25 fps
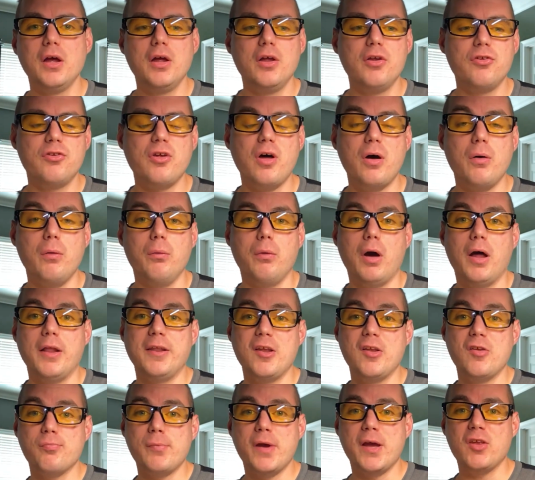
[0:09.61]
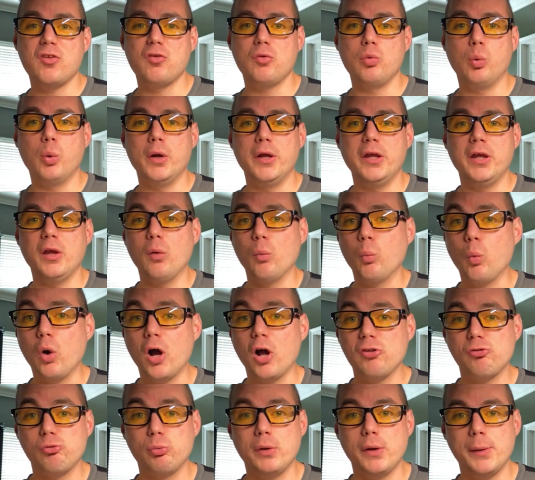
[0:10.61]
So this makes it to where you can
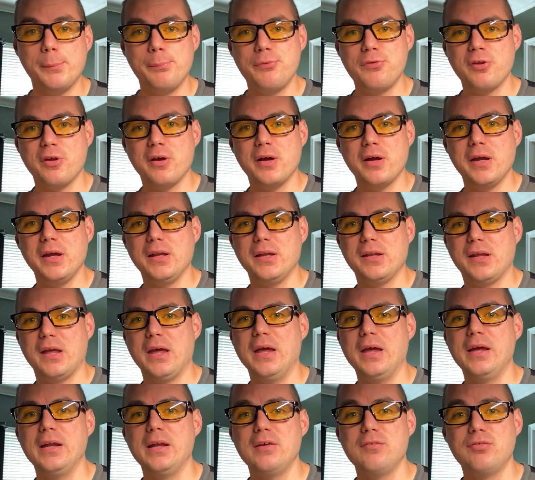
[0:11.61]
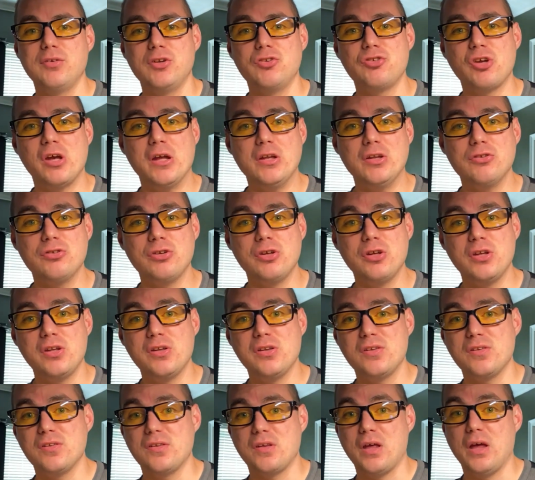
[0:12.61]
watch a website, and if it
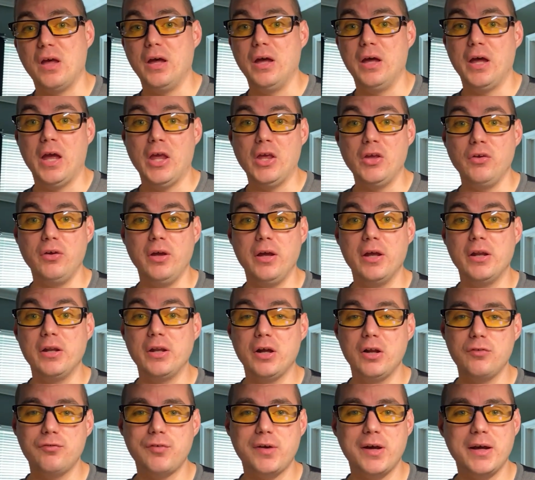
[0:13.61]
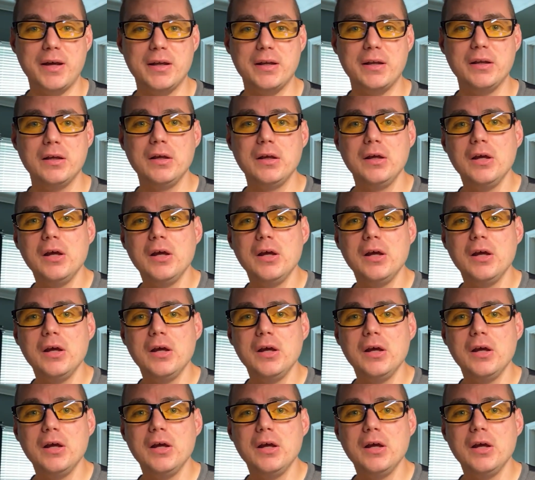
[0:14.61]
changes, you can get notified.